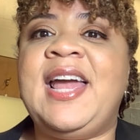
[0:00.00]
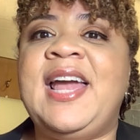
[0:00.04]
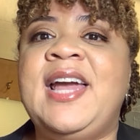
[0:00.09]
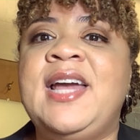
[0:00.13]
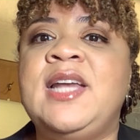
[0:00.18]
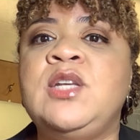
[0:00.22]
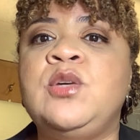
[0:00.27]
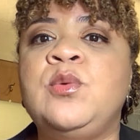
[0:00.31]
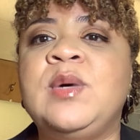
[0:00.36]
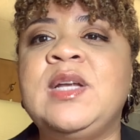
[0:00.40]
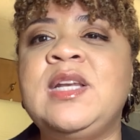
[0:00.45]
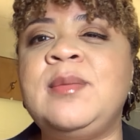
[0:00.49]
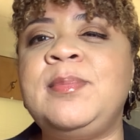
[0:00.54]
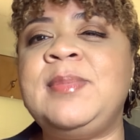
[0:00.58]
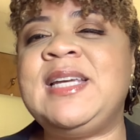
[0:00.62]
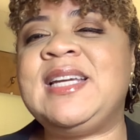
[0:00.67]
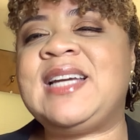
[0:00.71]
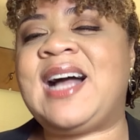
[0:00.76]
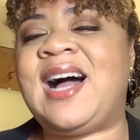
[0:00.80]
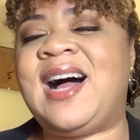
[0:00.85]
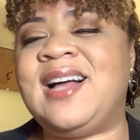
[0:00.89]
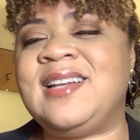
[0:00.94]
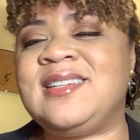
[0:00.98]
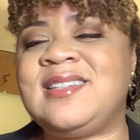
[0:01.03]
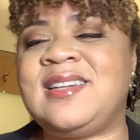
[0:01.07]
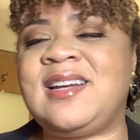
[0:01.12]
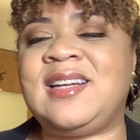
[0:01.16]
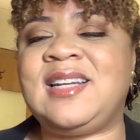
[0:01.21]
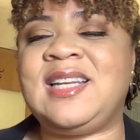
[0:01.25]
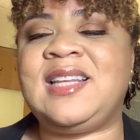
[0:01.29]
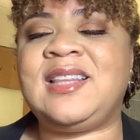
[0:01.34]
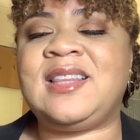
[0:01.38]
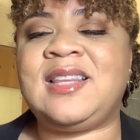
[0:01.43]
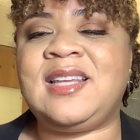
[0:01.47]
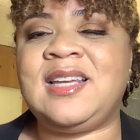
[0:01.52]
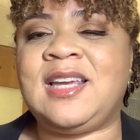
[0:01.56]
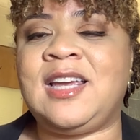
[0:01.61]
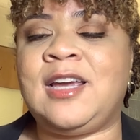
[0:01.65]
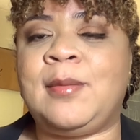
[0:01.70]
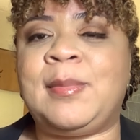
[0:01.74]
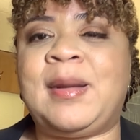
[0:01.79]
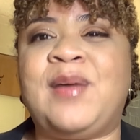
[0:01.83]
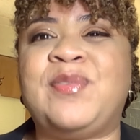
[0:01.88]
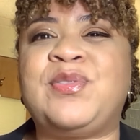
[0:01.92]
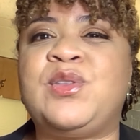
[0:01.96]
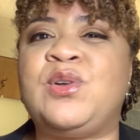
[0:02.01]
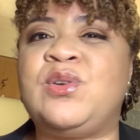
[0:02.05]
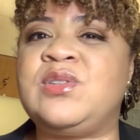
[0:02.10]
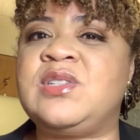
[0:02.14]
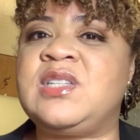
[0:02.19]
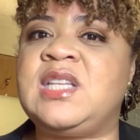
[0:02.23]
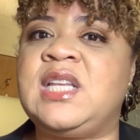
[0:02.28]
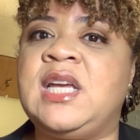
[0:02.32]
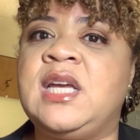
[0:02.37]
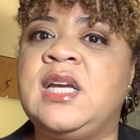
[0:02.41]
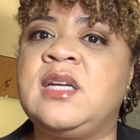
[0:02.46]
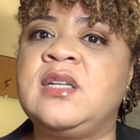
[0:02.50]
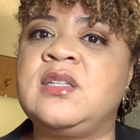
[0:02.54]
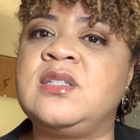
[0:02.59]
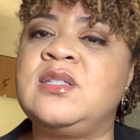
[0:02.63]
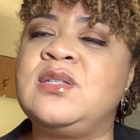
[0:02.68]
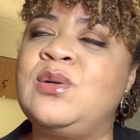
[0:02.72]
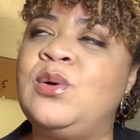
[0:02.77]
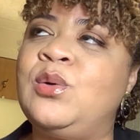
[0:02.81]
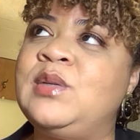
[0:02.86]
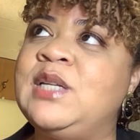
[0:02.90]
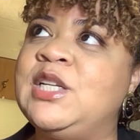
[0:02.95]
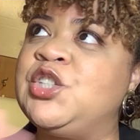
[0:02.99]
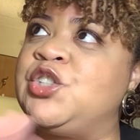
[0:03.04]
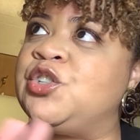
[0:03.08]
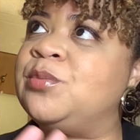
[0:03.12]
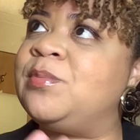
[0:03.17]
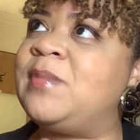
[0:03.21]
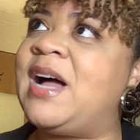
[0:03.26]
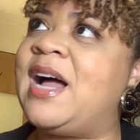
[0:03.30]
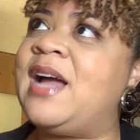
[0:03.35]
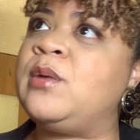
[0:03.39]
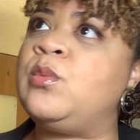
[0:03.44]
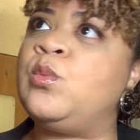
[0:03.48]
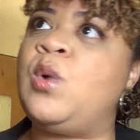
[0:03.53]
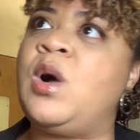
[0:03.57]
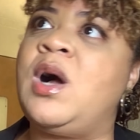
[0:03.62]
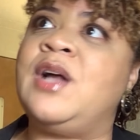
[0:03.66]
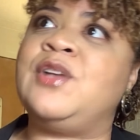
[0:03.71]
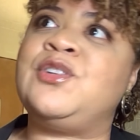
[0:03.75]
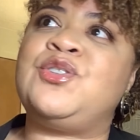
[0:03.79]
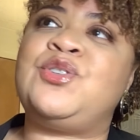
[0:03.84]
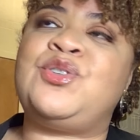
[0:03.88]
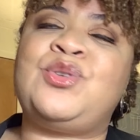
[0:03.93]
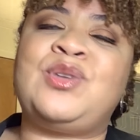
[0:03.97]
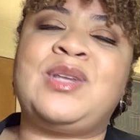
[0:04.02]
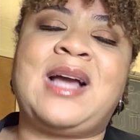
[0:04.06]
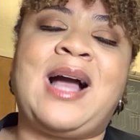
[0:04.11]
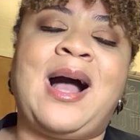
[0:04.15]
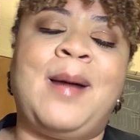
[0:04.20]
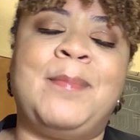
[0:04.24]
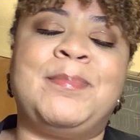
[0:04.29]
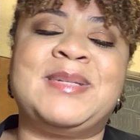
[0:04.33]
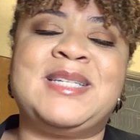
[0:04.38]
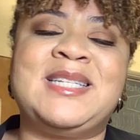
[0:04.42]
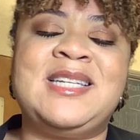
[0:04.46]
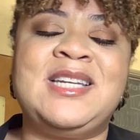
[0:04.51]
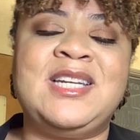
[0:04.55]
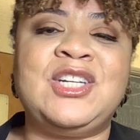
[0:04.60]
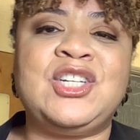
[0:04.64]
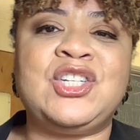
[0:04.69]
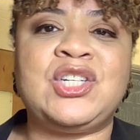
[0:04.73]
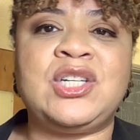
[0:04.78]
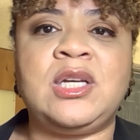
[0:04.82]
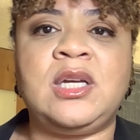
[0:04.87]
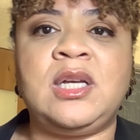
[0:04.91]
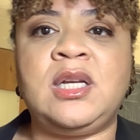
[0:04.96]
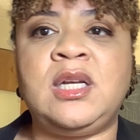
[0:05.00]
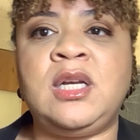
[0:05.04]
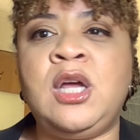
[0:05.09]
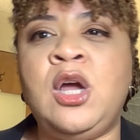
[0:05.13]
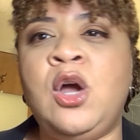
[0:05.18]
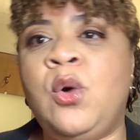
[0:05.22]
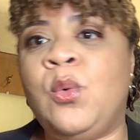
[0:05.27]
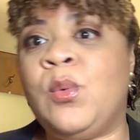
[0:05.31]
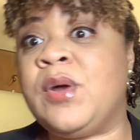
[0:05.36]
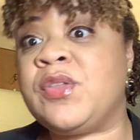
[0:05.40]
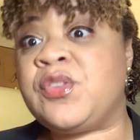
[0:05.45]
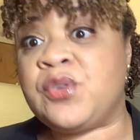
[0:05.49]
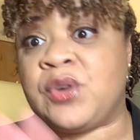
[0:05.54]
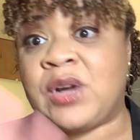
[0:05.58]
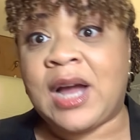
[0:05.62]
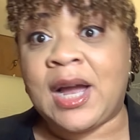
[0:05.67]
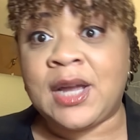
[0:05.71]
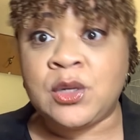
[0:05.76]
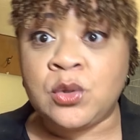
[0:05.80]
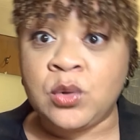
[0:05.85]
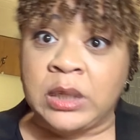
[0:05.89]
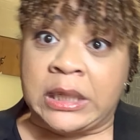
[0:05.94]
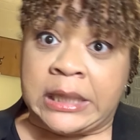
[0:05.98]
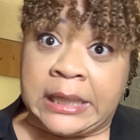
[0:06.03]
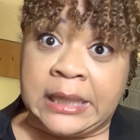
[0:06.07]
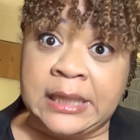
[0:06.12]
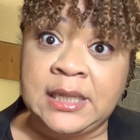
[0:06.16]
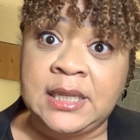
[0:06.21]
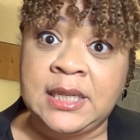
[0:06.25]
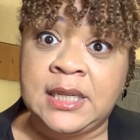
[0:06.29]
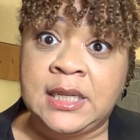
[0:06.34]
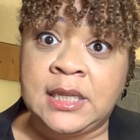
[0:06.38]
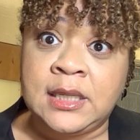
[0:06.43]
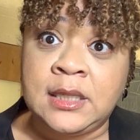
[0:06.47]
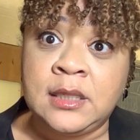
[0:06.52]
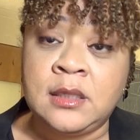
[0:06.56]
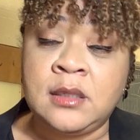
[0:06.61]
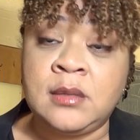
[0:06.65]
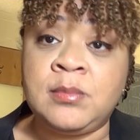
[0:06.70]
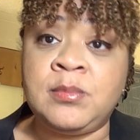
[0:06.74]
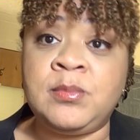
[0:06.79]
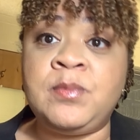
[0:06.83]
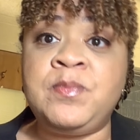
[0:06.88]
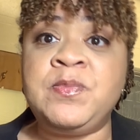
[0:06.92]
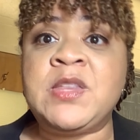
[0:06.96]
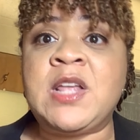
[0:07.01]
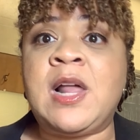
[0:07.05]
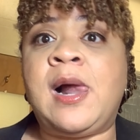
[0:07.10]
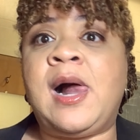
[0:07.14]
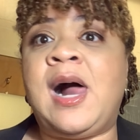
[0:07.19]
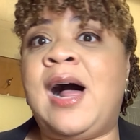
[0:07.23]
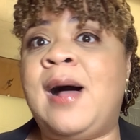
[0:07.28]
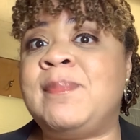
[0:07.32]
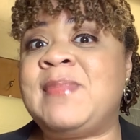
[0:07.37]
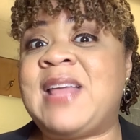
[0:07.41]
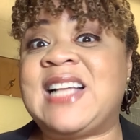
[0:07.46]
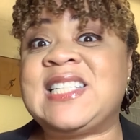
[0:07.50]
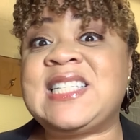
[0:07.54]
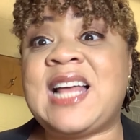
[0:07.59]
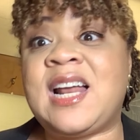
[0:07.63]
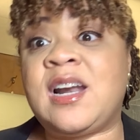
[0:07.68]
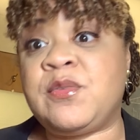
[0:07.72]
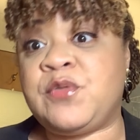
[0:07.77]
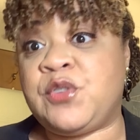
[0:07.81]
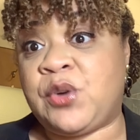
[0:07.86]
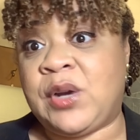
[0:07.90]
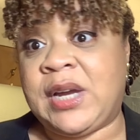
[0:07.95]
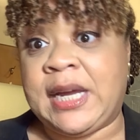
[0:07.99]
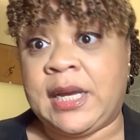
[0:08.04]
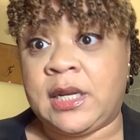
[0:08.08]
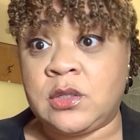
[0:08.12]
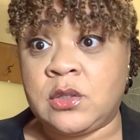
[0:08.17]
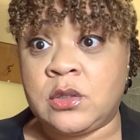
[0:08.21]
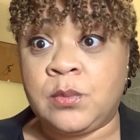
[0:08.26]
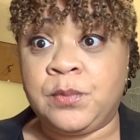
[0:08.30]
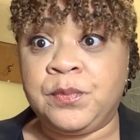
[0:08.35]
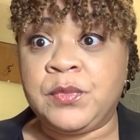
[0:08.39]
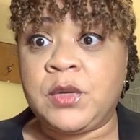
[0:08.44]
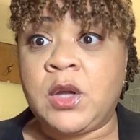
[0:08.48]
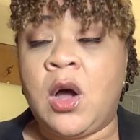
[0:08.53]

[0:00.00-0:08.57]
And you want to be constantly thinking about those things. Don't let your mind wander to the competition, whether or not you'll get in. That's out of your hands.